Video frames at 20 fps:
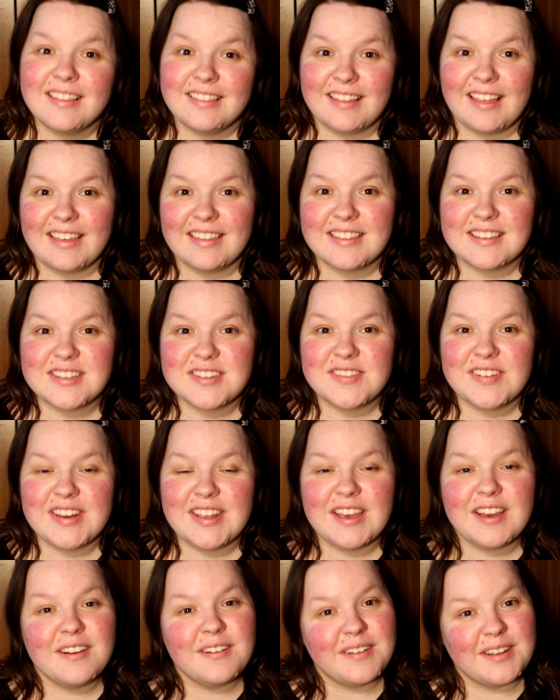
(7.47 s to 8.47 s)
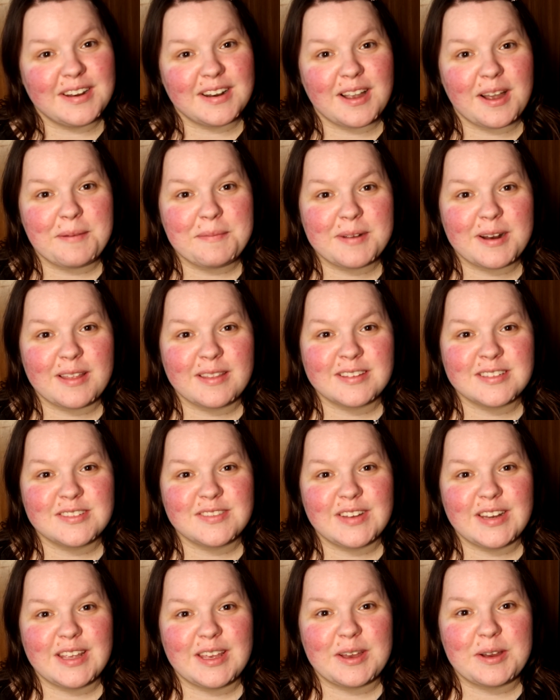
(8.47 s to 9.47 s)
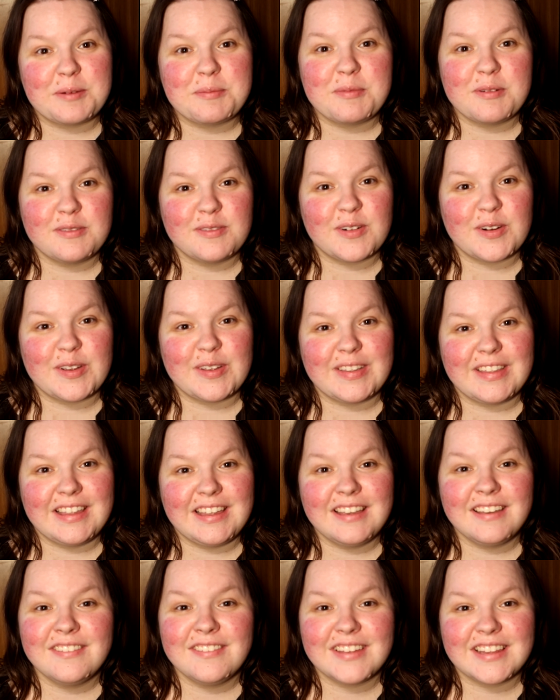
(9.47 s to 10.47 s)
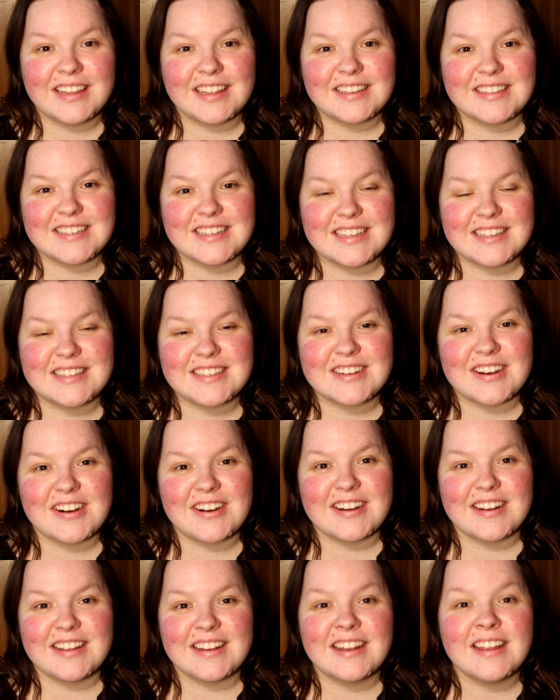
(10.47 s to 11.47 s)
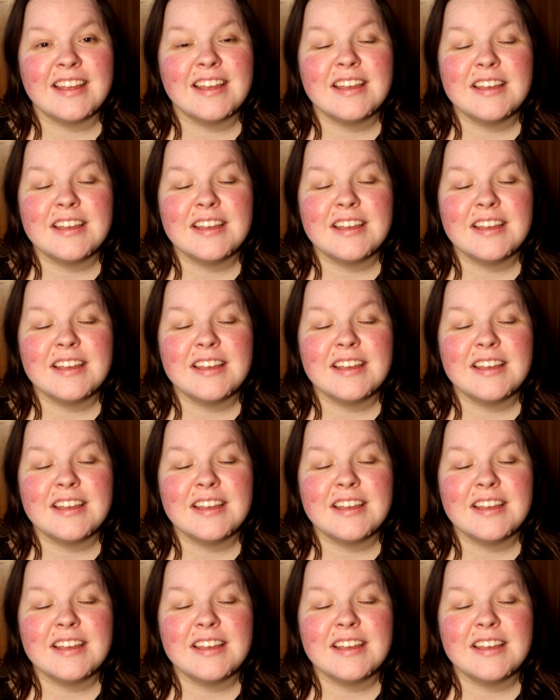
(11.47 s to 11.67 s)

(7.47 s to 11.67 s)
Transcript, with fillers: like this video, and comment on this video before you leave, and let's get started.